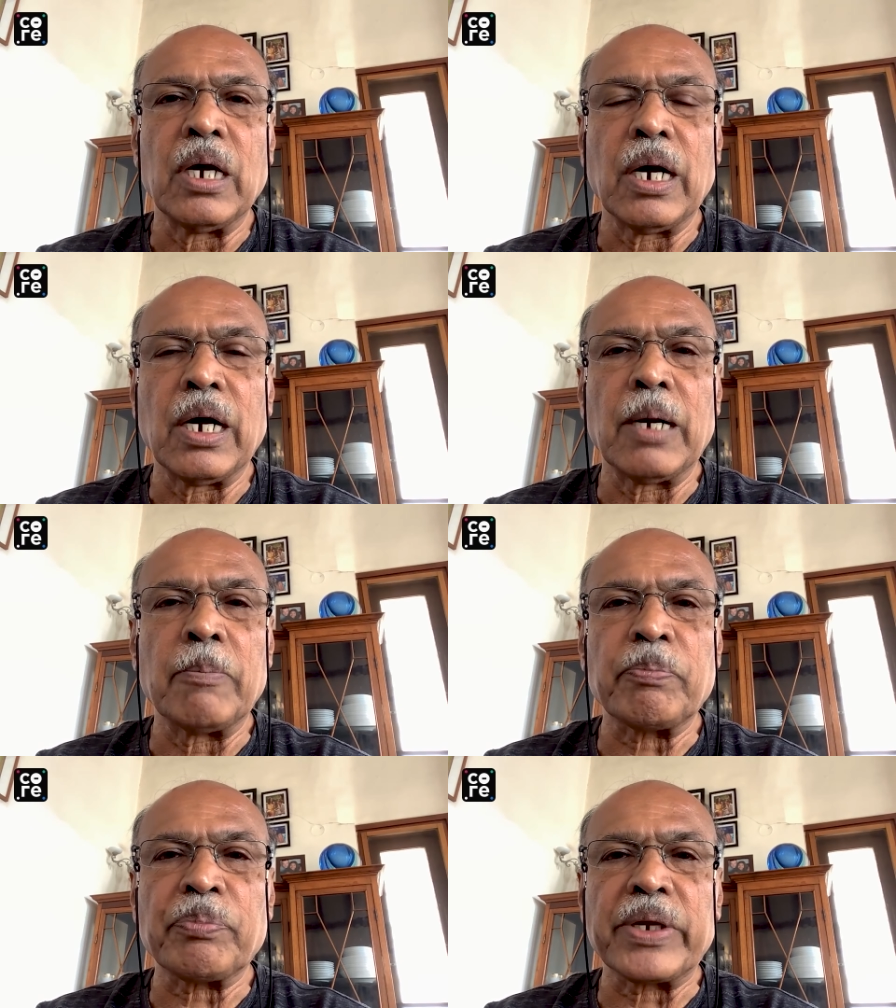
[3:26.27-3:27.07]
Um,
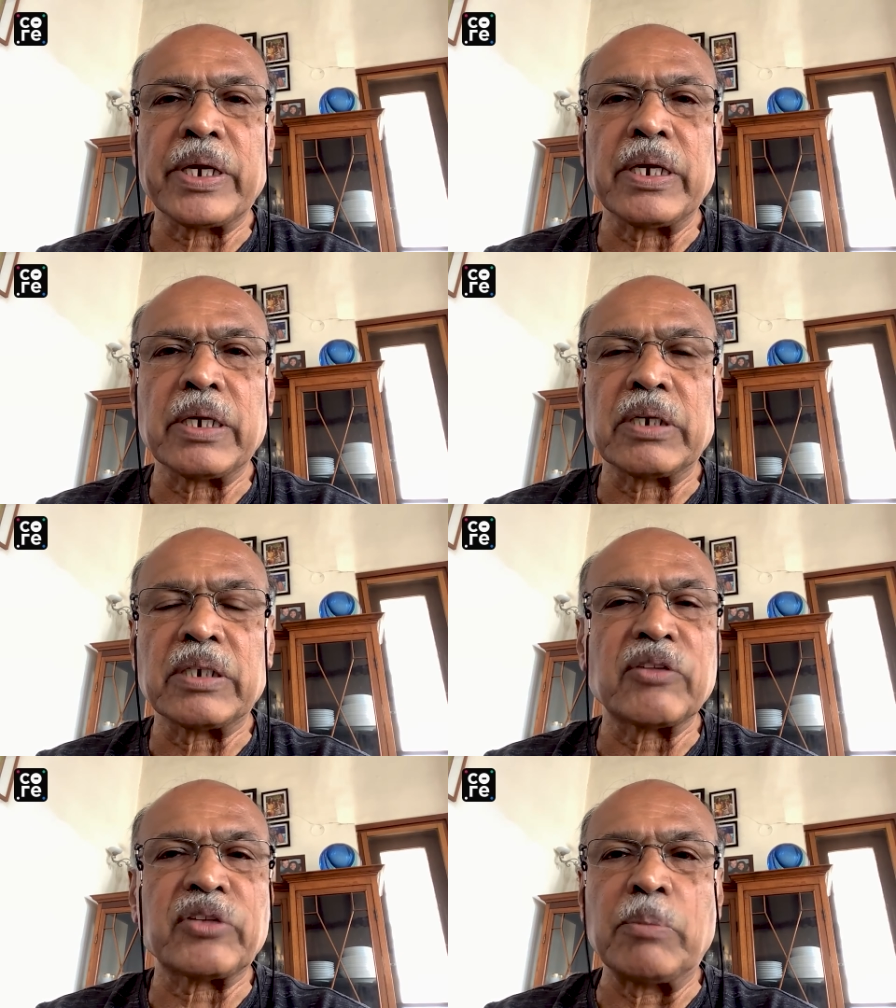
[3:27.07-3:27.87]
it did
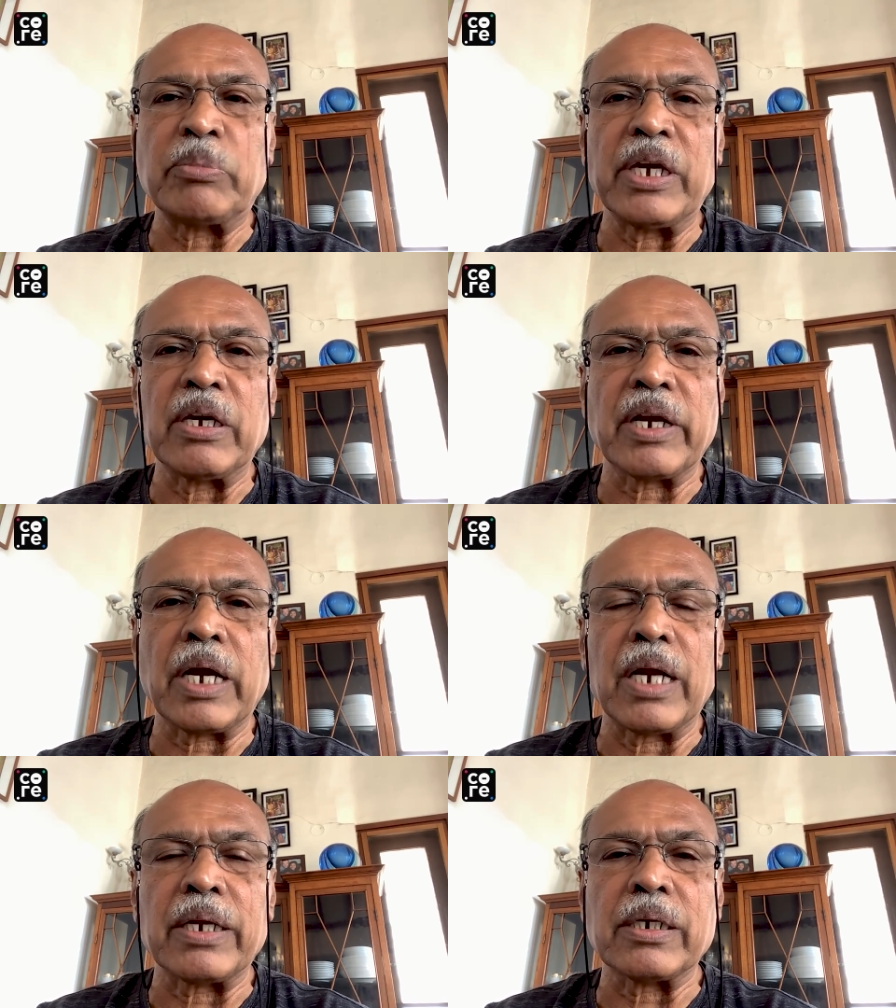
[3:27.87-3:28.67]
the same thing
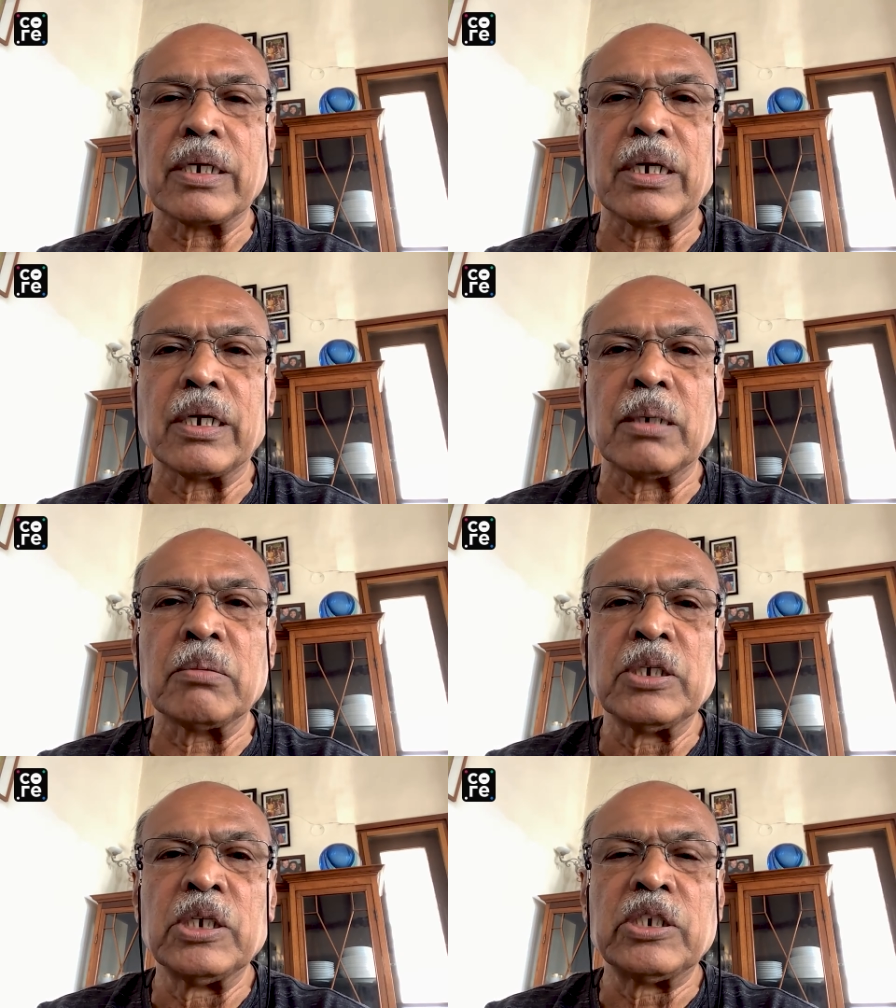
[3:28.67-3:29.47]
regarding uh,
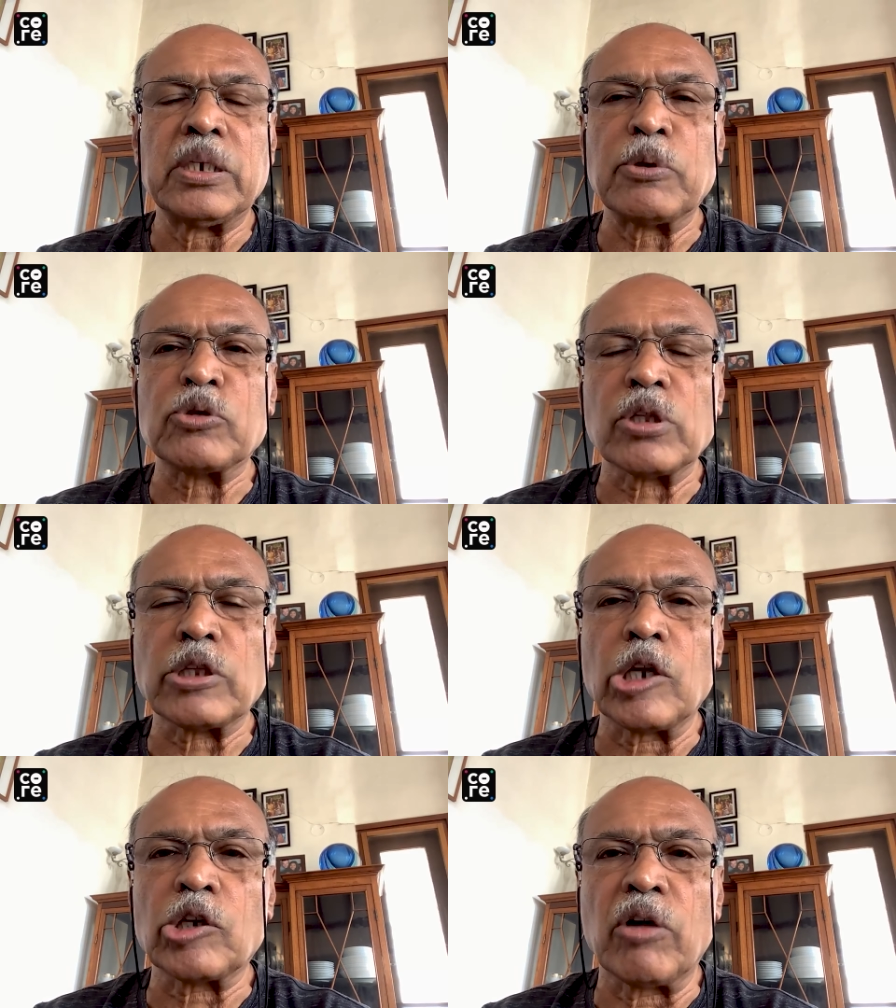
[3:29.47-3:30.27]
Tipu
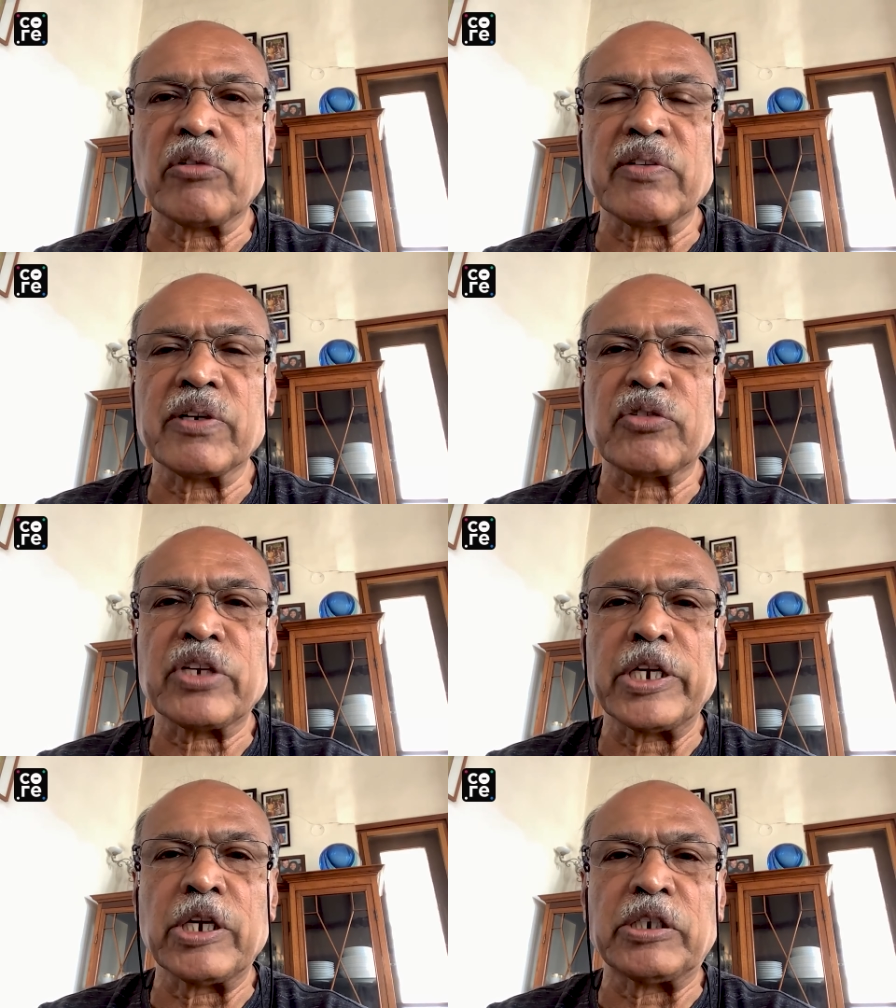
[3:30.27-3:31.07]
Sultan
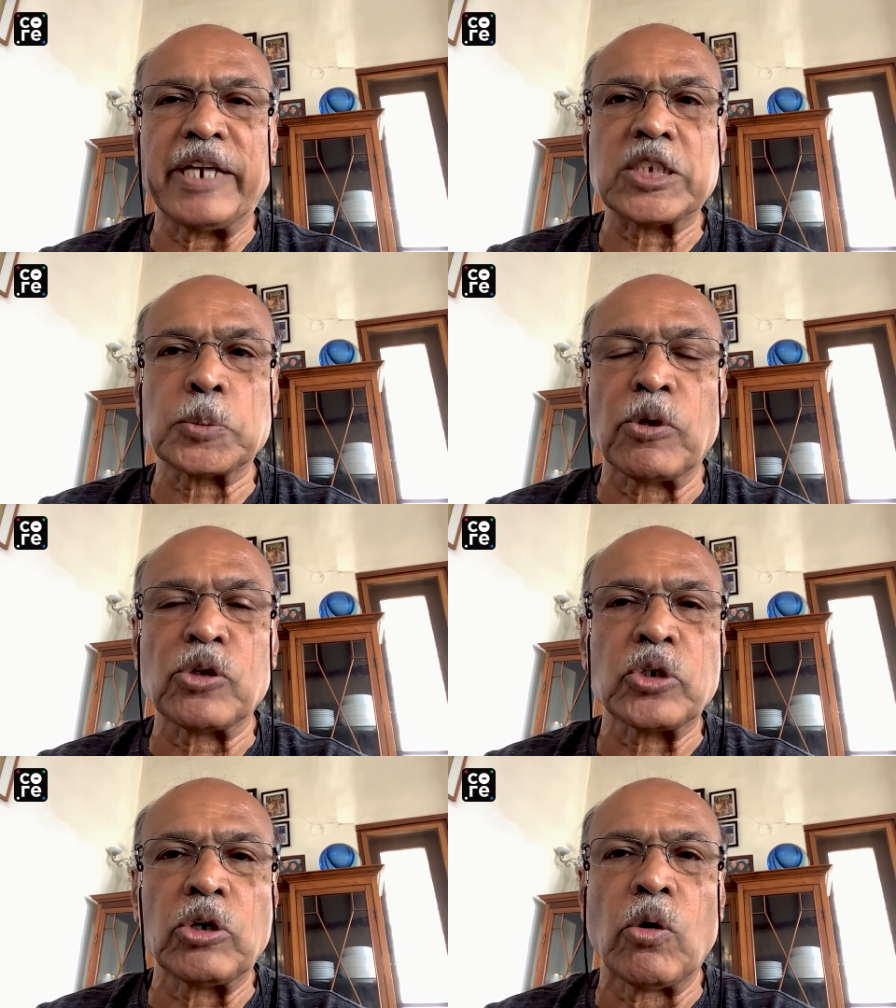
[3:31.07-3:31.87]
controversy,
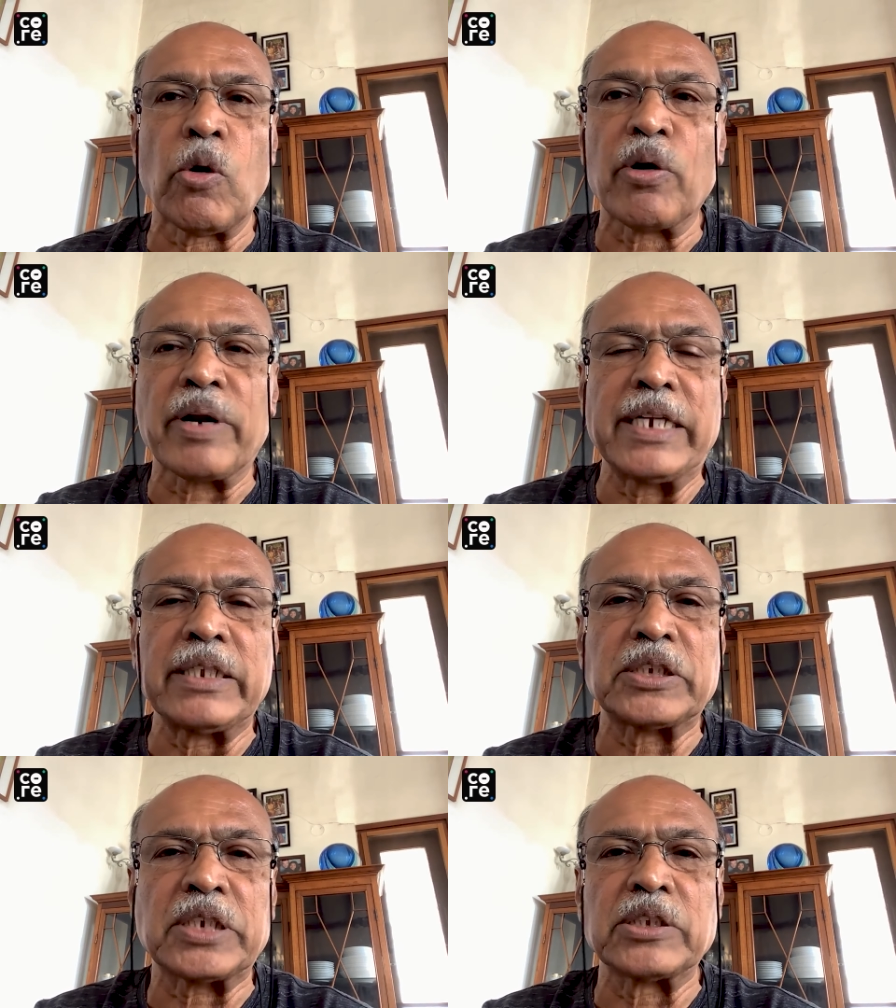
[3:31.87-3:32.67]
textbooks. You know, overnight
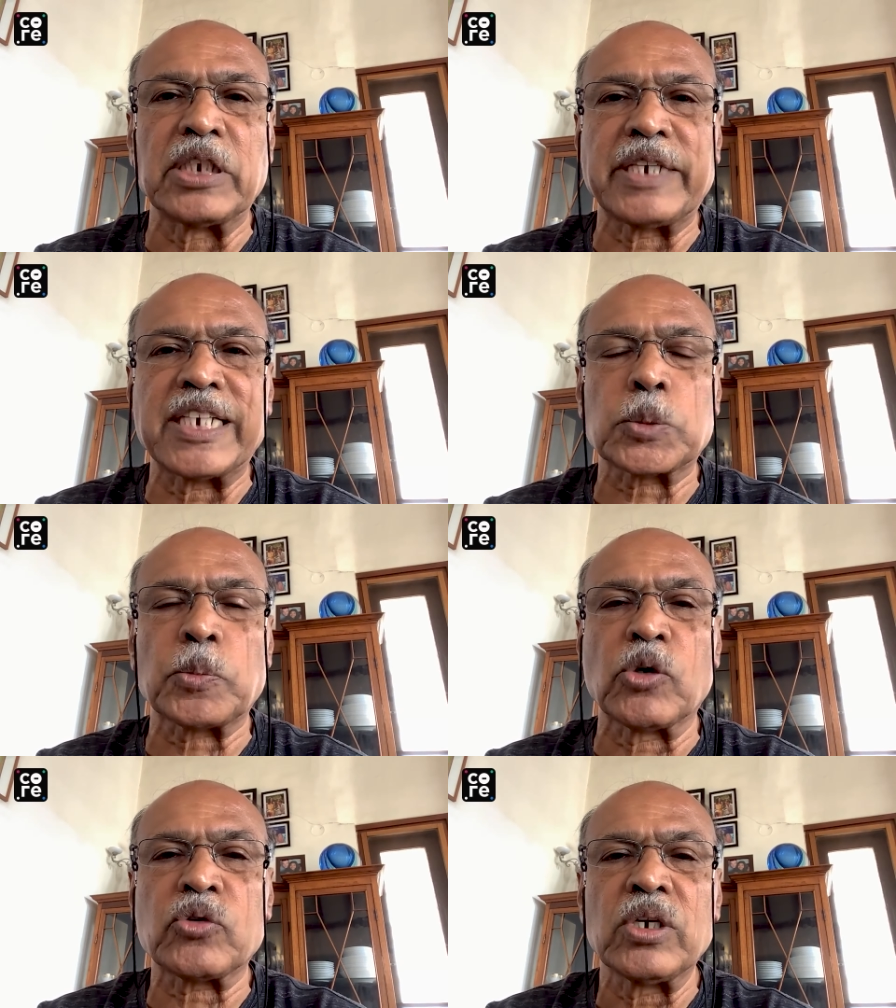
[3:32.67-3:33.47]
they changed the
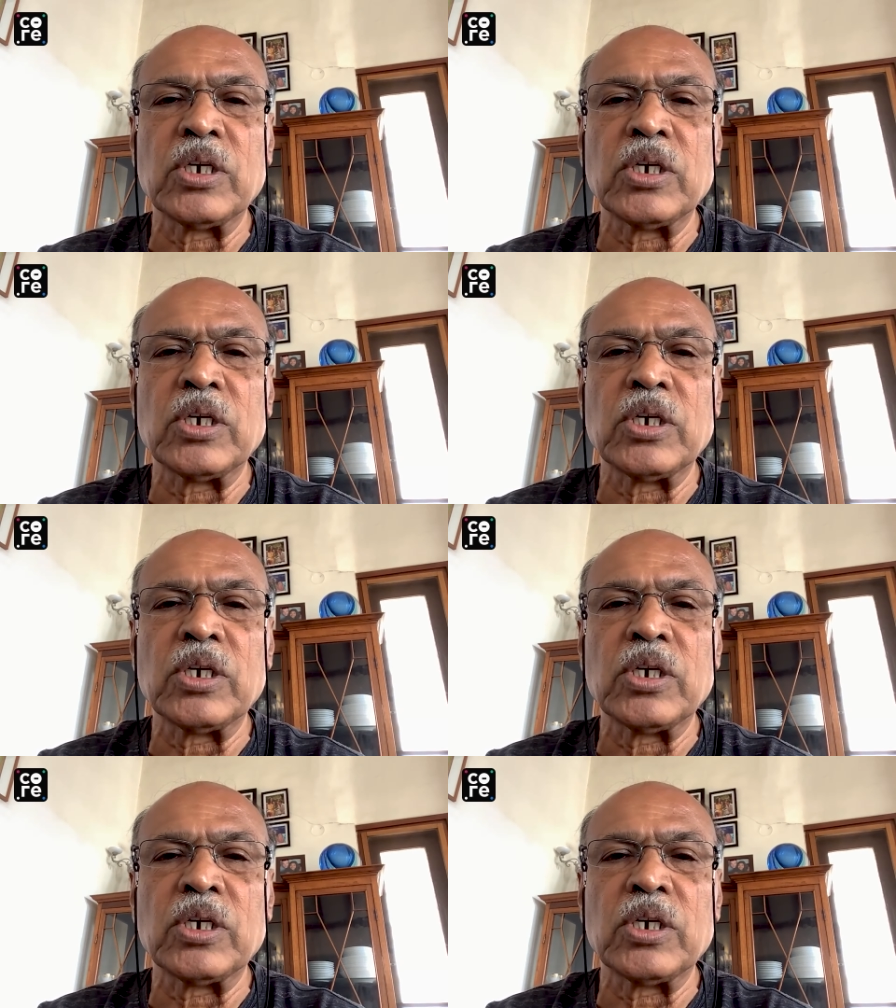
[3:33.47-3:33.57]
textbooks.